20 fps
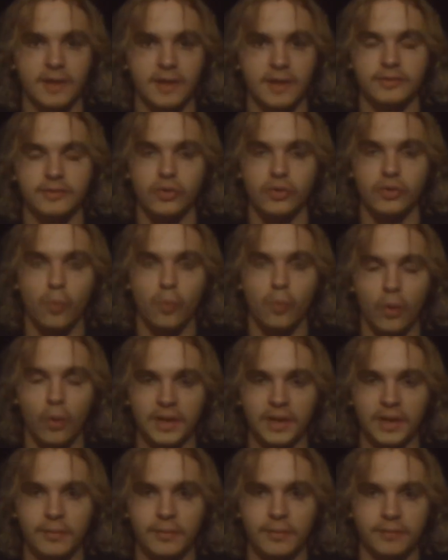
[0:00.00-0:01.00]
that I have to do
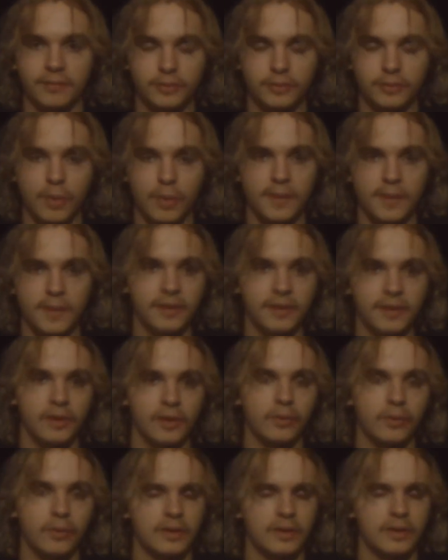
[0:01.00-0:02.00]
1 hour of
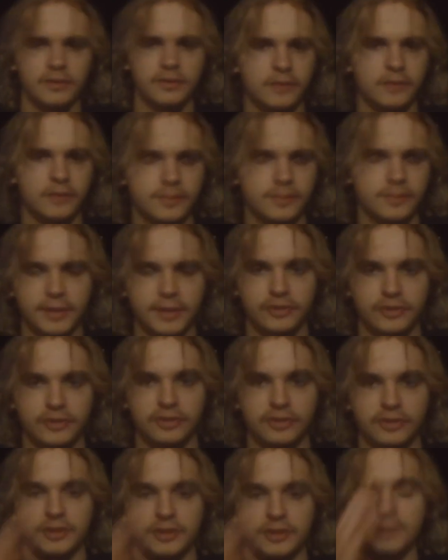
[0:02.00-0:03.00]
Duolingo or any other
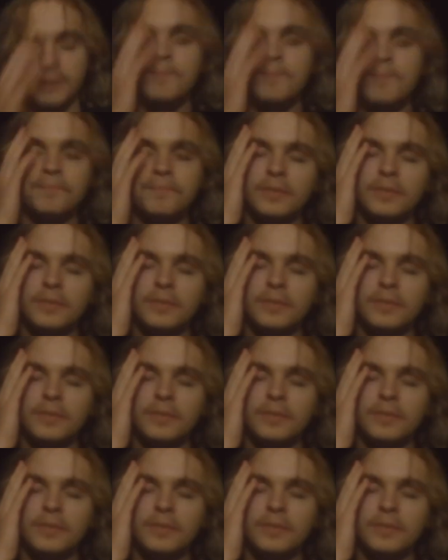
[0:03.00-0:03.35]
Spanish learning,